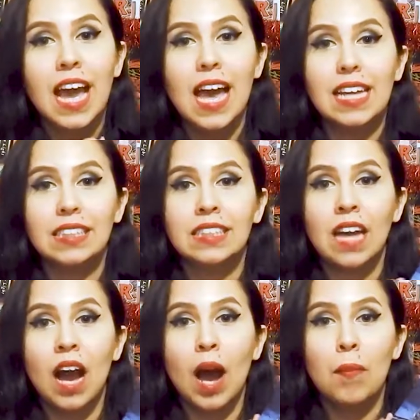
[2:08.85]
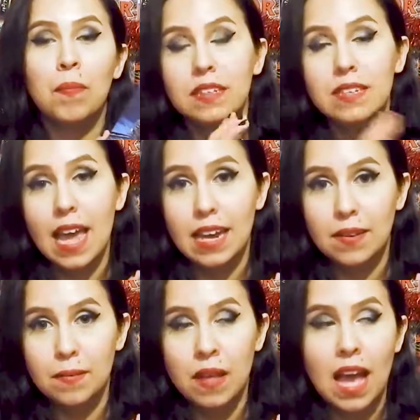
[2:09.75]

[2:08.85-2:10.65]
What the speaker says: ends up dead.